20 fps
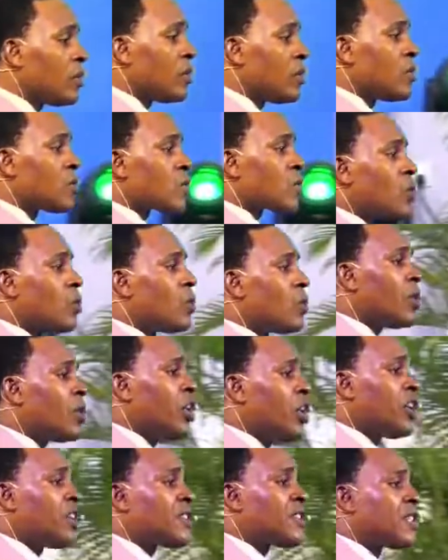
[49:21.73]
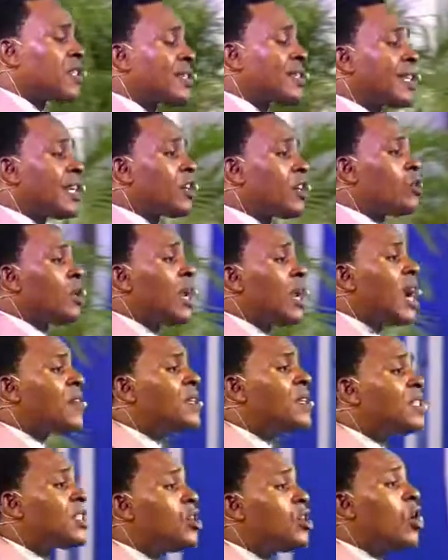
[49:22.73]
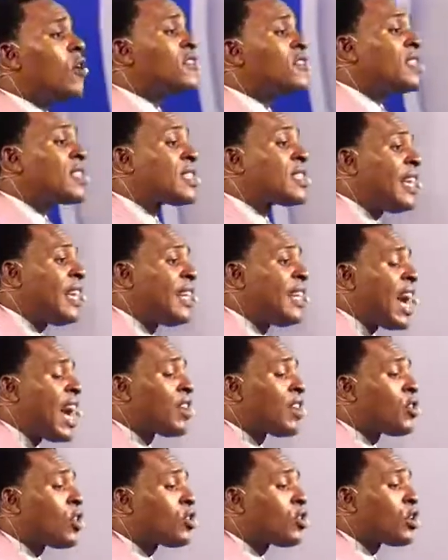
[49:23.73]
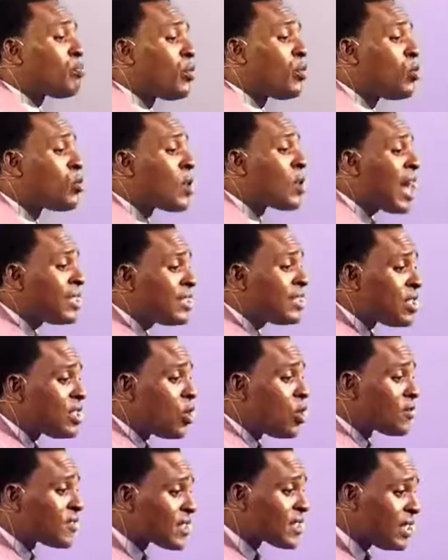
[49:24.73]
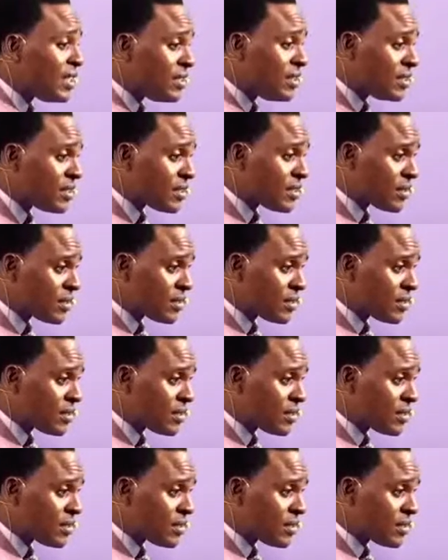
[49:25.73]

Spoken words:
So it is the singularity of sin and not the plurality of sins.